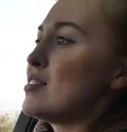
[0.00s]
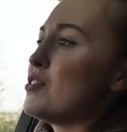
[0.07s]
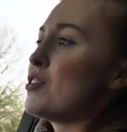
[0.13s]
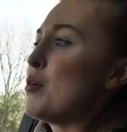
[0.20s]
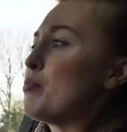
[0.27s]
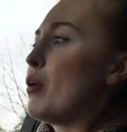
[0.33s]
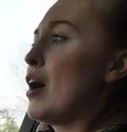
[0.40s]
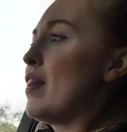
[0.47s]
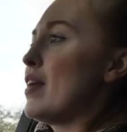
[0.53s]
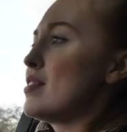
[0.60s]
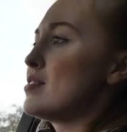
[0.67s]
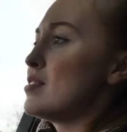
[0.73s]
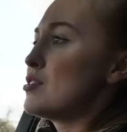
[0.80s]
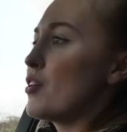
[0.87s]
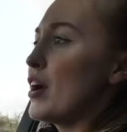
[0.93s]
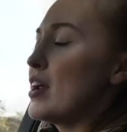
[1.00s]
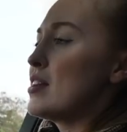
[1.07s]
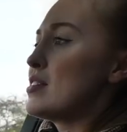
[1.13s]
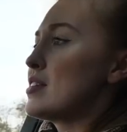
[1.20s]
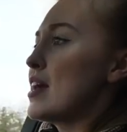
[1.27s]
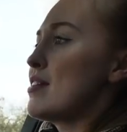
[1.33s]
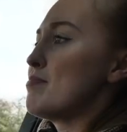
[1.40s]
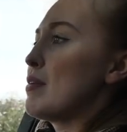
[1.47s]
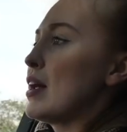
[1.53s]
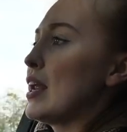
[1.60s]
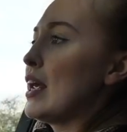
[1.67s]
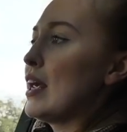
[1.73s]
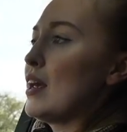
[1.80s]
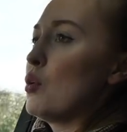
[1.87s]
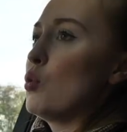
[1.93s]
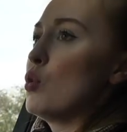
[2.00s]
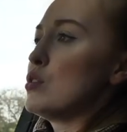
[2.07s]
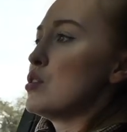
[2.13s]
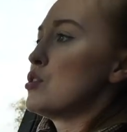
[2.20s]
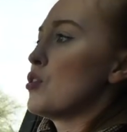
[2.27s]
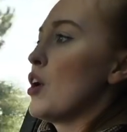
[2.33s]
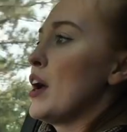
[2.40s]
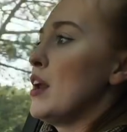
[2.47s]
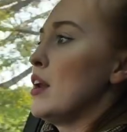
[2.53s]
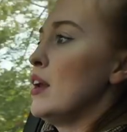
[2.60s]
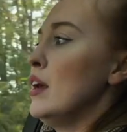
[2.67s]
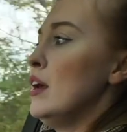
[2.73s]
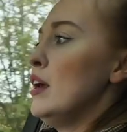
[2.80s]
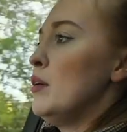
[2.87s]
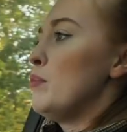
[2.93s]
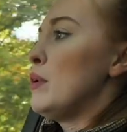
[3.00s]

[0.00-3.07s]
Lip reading: You don't buy this to try and save money or to try and